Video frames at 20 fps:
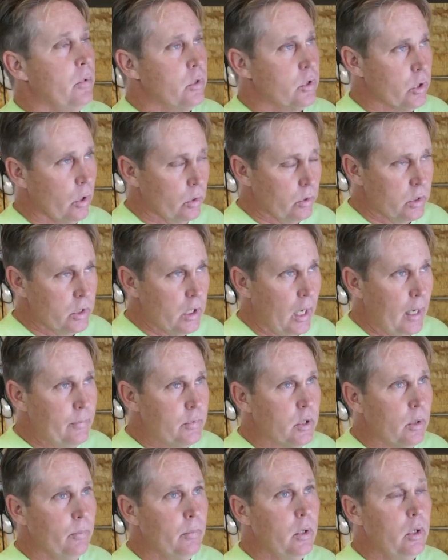certain
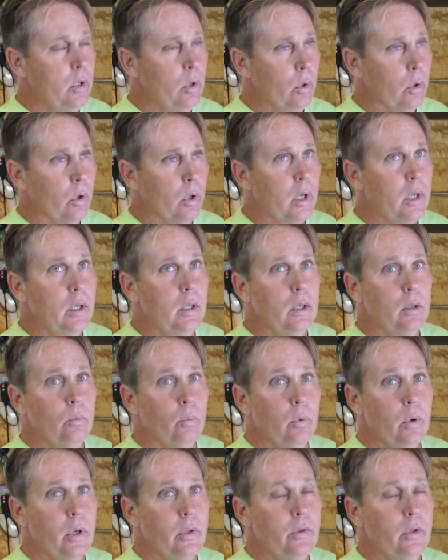types of manure
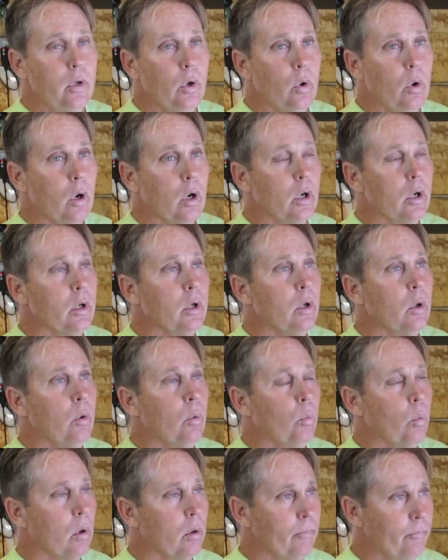in with your
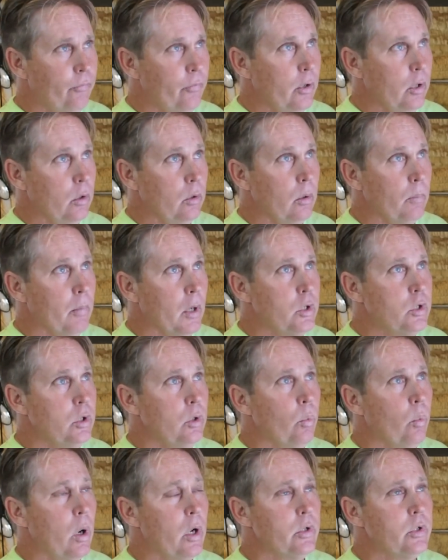worm food, but
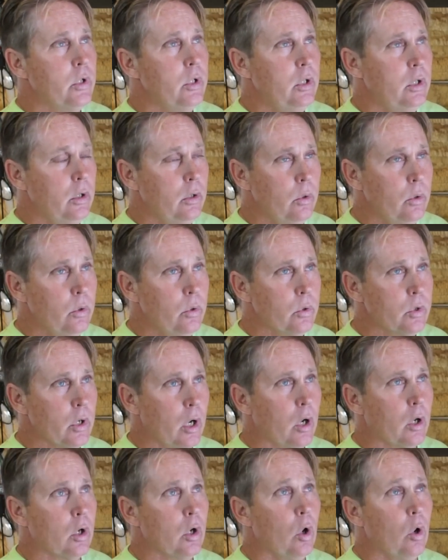you want to use
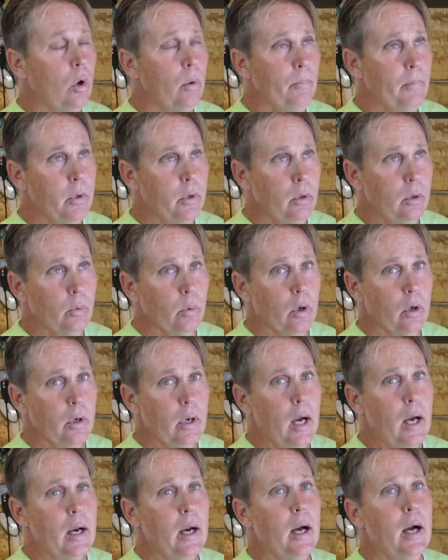a cold manure,
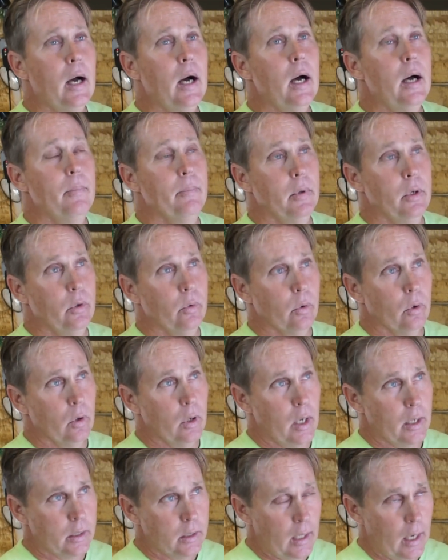not a hot manure
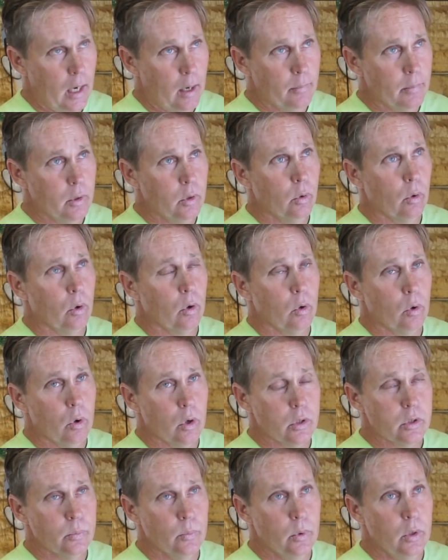like cow manure or
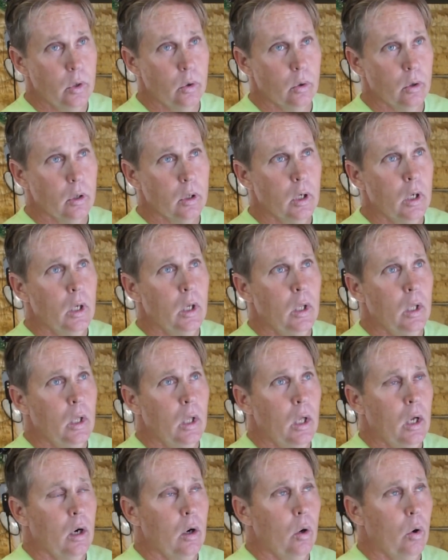horse manure
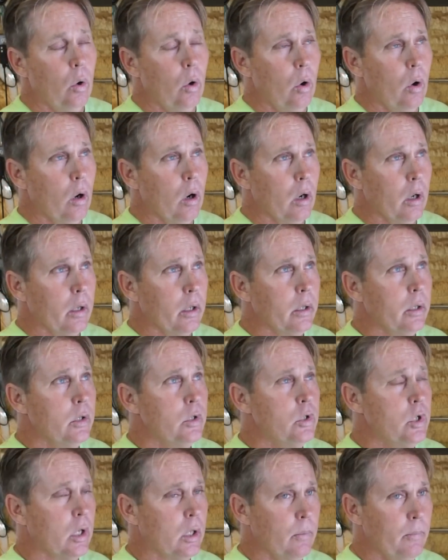or
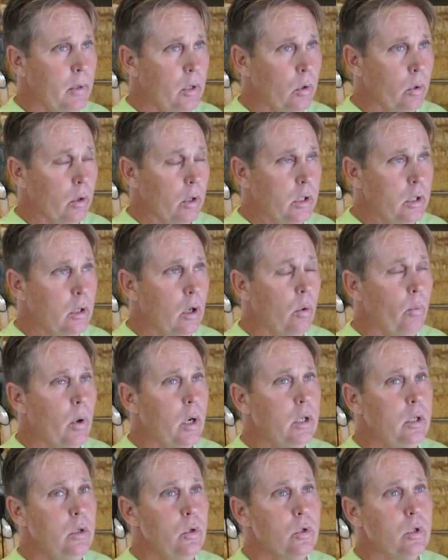chicken manure. You don't
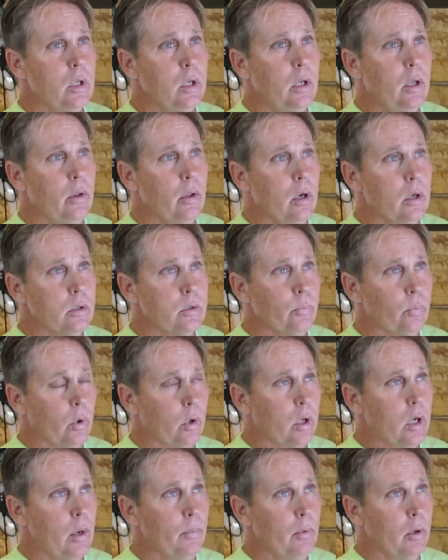want to use any of those for
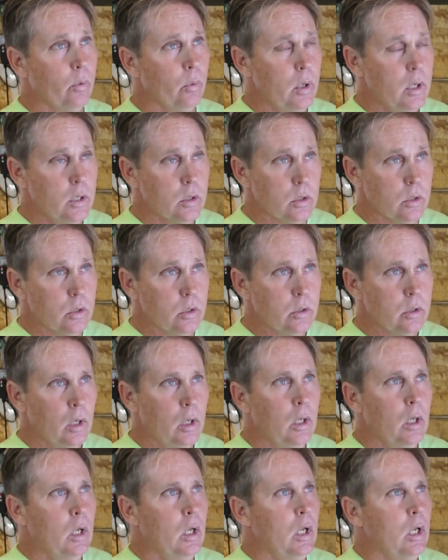a couple of reasons.
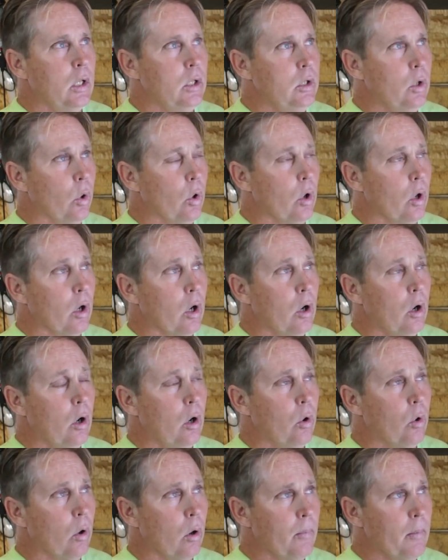Your
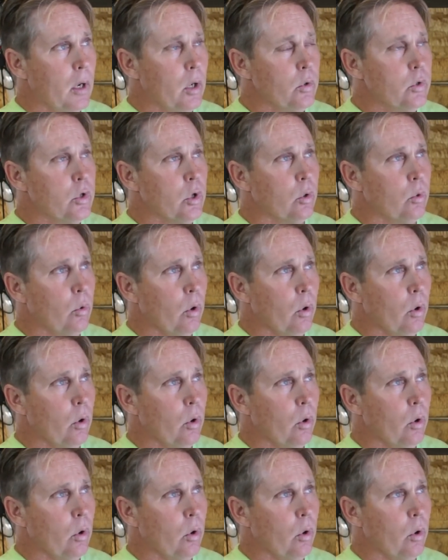hormones, your